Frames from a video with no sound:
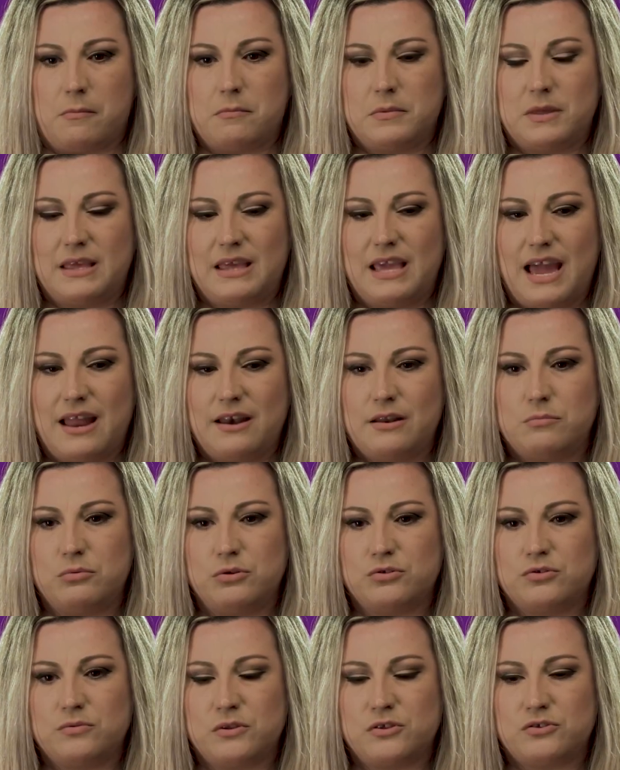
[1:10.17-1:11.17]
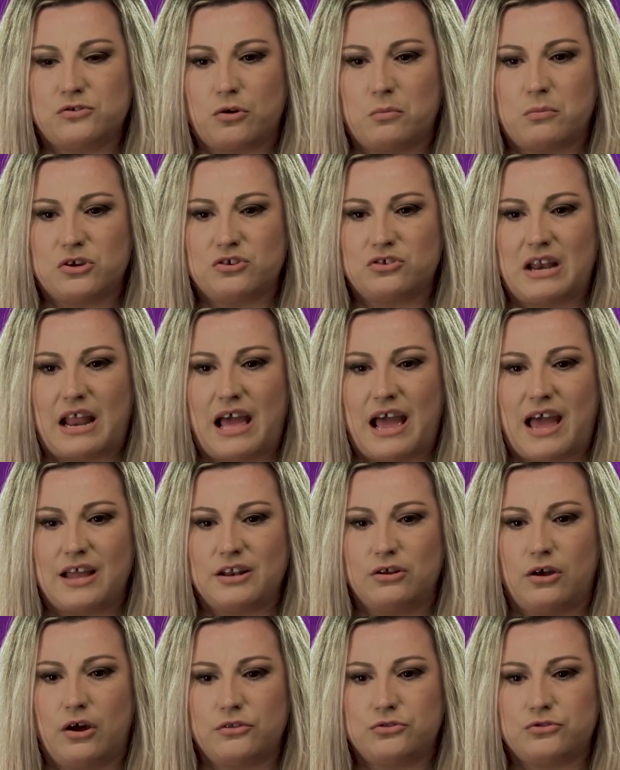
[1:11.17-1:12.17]
He had abused me so much that I
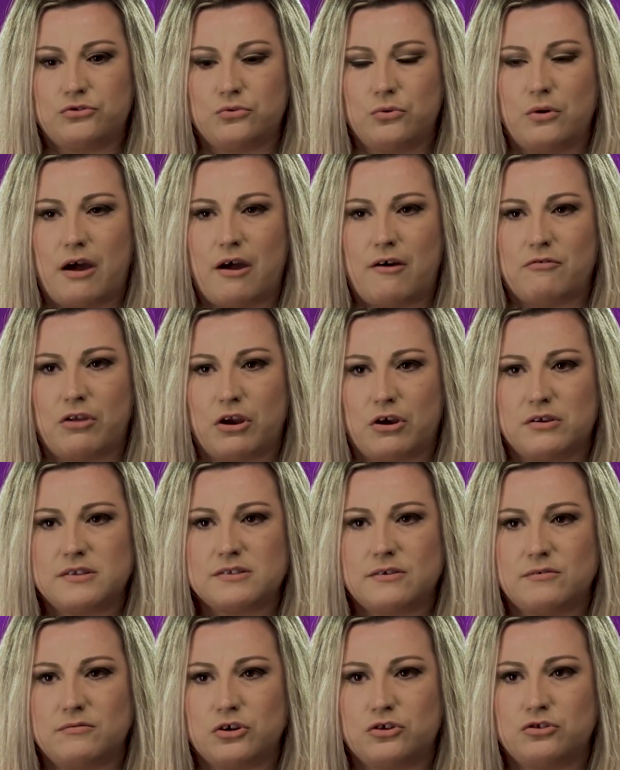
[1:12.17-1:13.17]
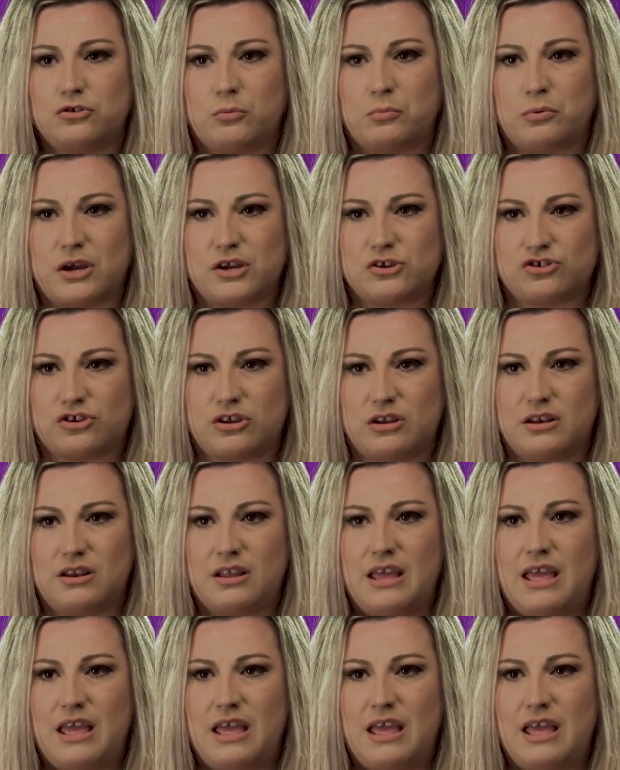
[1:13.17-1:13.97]
had gone through a very severe depression.